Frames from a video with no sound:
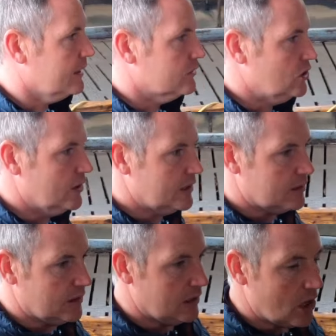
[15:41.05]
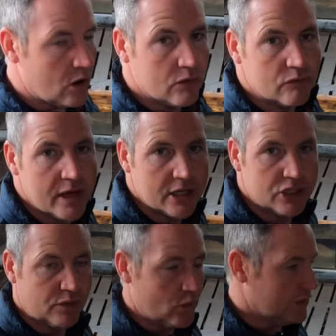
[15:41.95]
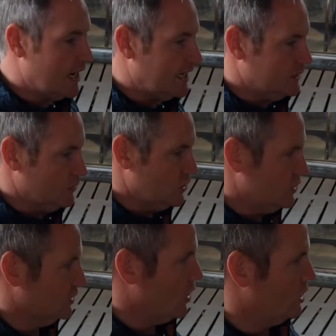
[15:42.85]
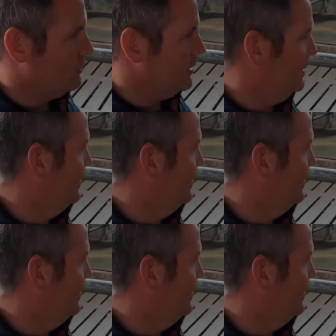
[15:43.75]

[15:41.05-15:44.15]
I was looking at the long range forecast, which was talking about